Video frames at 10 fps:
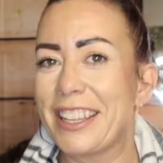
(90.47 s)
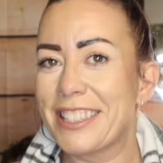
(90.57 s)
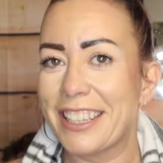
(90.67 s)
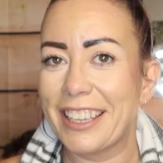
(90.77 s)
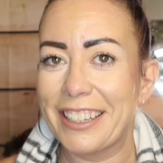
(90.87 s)

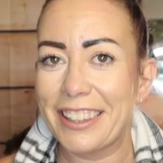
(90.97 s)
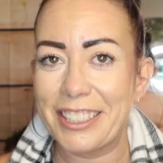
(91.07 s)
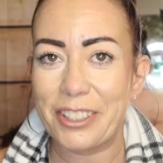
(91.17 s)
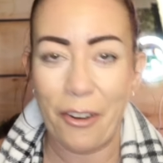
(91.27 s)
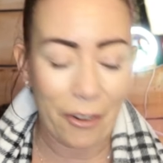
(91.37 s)
let's dig into
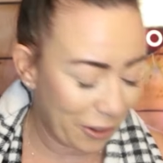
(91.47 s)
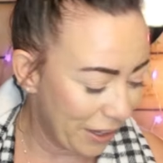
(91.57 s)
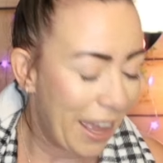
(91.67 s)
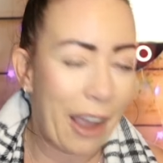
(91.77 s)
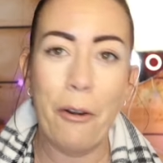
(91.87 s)
this
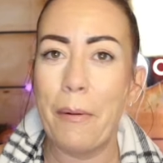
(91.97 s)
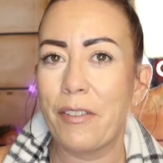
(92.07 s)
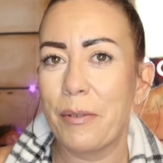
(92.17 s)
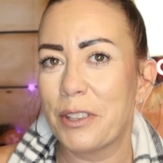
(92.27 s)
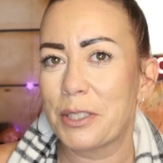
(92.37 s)
haul. I hope
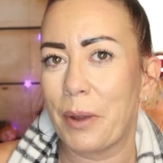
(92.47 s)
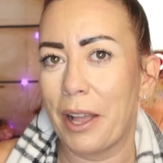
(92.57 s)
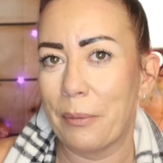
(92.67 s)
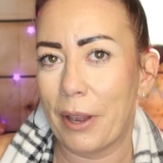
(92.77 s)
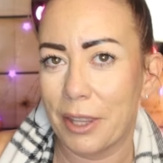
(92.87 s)
everyone's
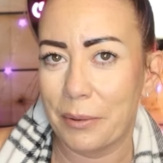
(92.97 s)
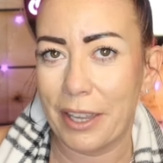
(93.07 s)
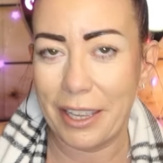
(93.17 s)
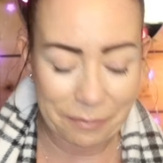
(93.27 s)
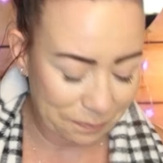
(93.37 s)
well, by the
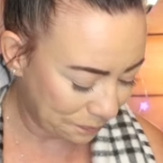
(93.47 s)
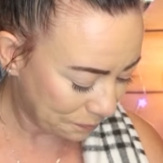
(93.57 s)
way.